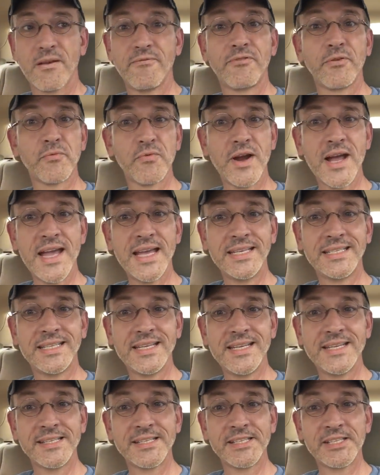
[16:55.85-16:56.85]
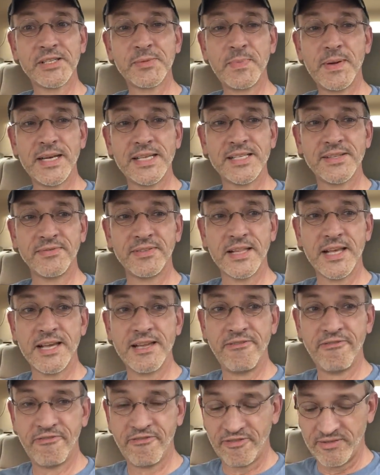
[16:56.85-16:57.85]
Variety is the spice of
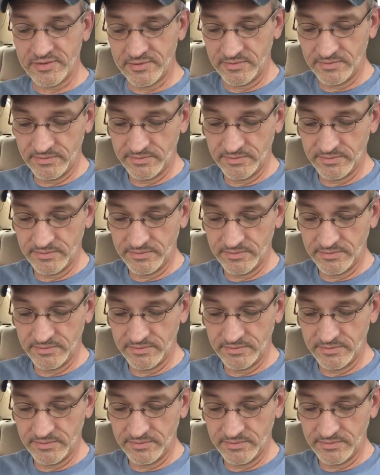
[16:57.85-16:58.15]
life.